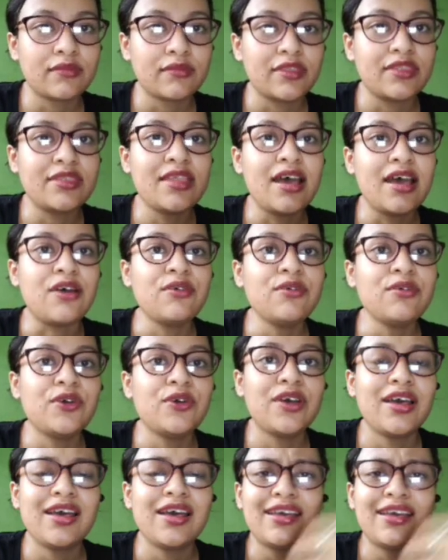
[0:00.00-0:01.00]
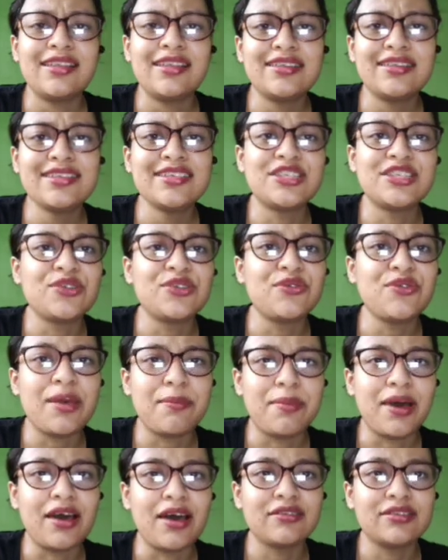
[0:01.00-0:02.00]
Now let us know
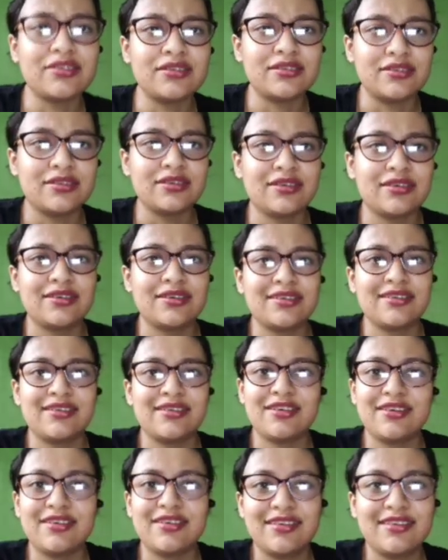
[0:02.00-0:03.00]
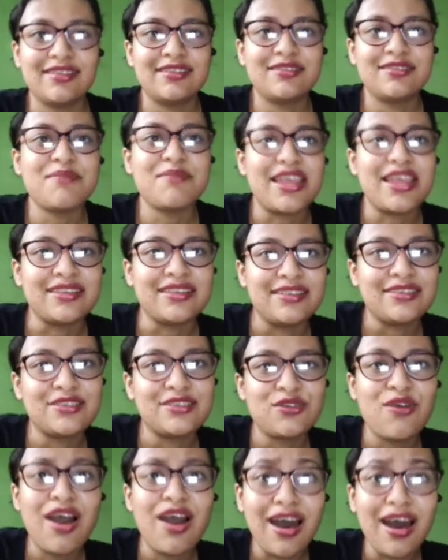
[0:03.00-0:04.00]
about the metals.
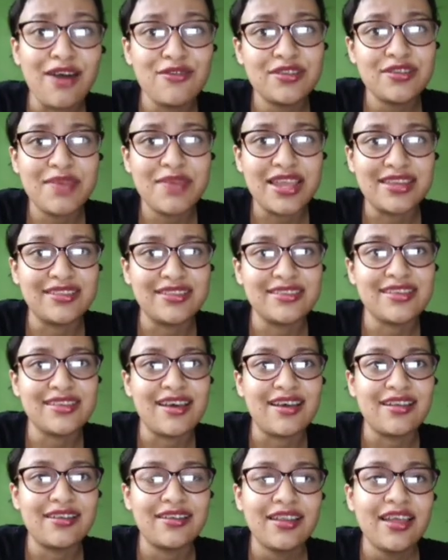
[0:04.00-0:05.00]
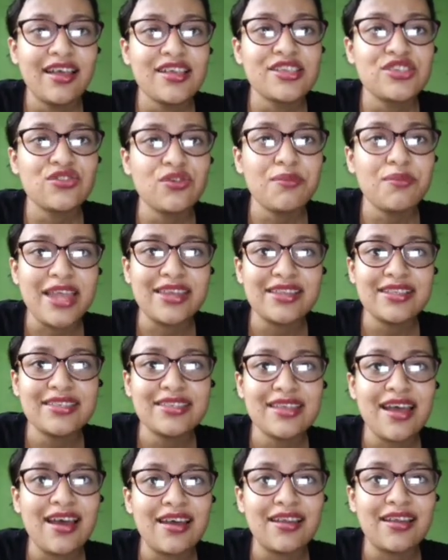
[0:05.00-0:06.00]
So how the metals are? So metals
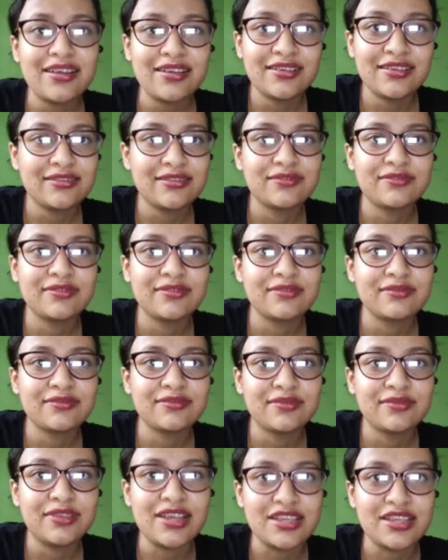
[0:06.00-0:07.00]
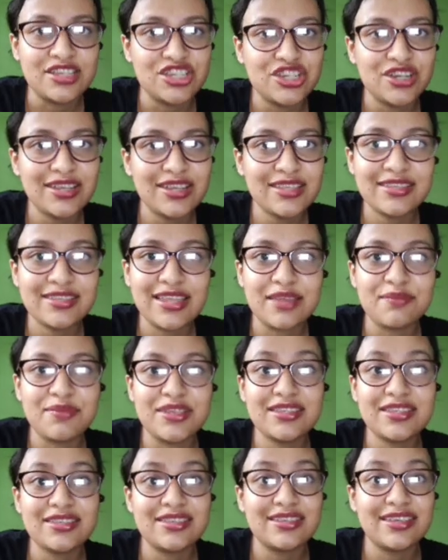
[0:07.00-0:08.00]
are lustrous, that
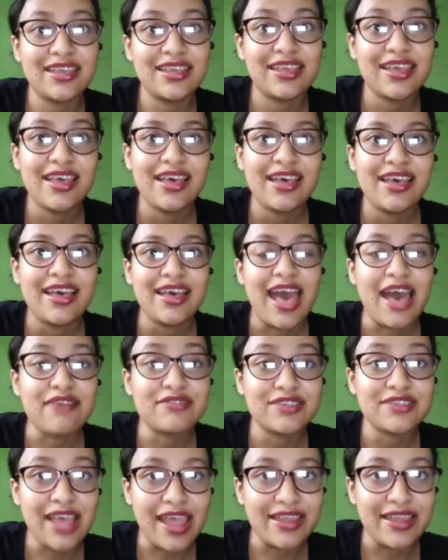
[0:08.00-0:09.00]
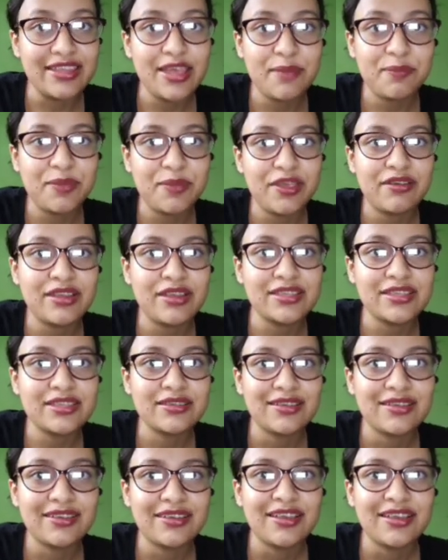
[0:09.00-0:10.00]
means they have shiny appearance.
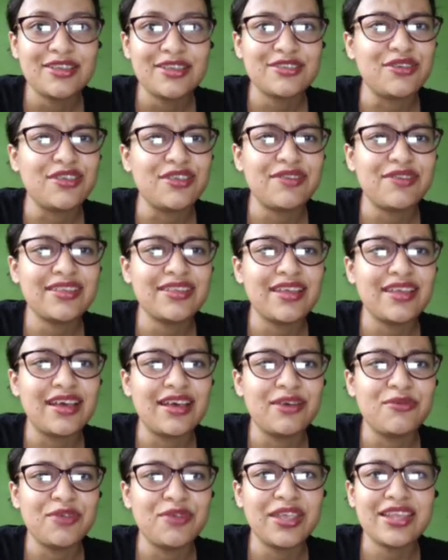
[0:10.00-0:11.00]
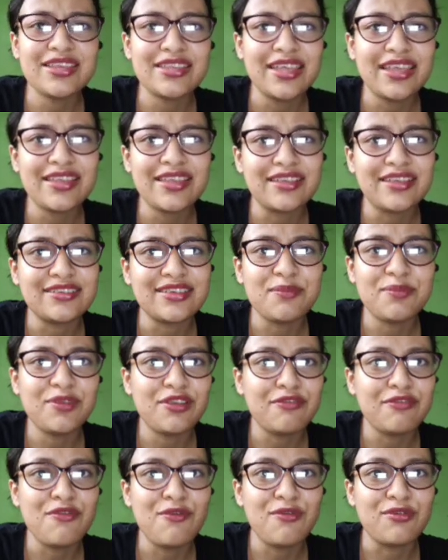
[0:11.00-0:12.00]
So even we can take the example
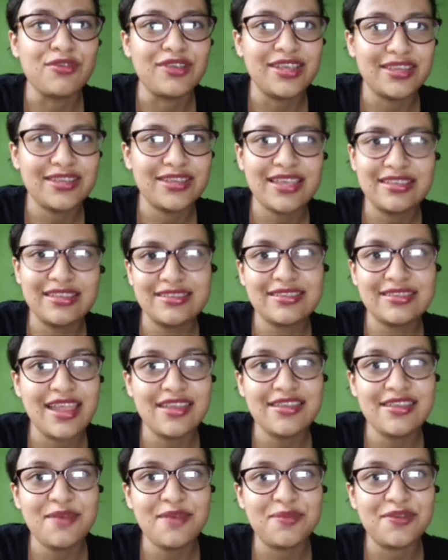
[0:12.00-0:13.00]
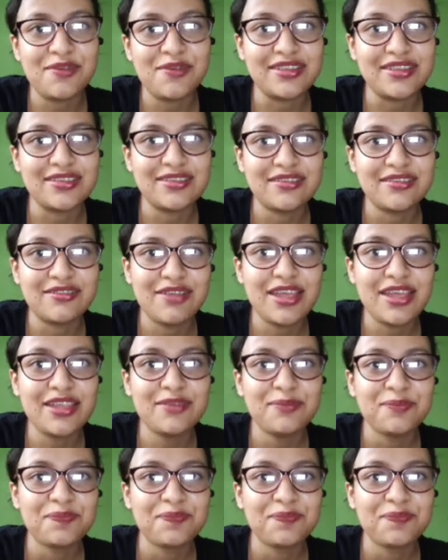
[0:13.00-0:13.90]
of gold, it has the shiny appearance, right?